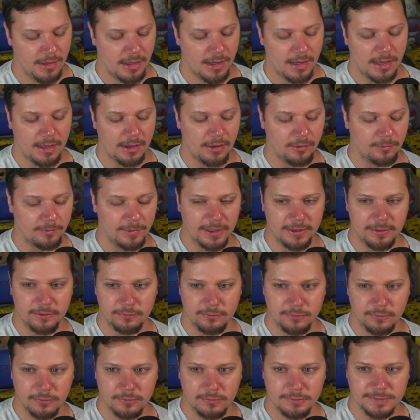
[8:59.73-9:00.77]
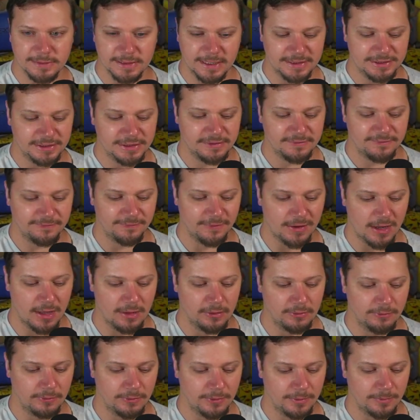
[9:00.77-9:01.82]
I don't make the rules. I just
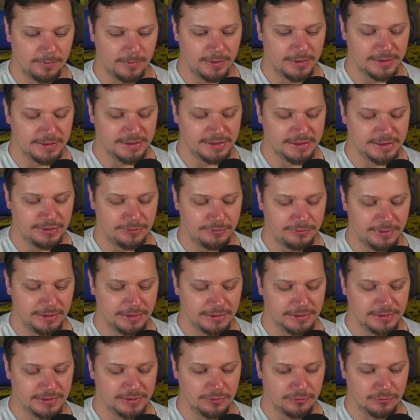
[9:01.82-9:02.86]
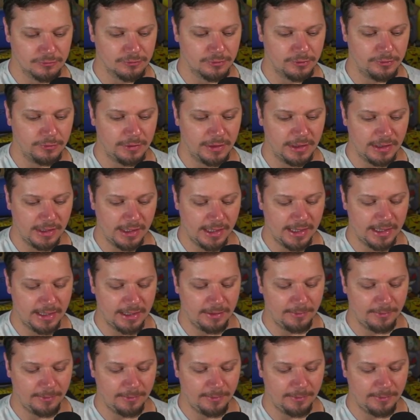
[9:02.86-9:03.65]
follow them. Hisuian Zorua and a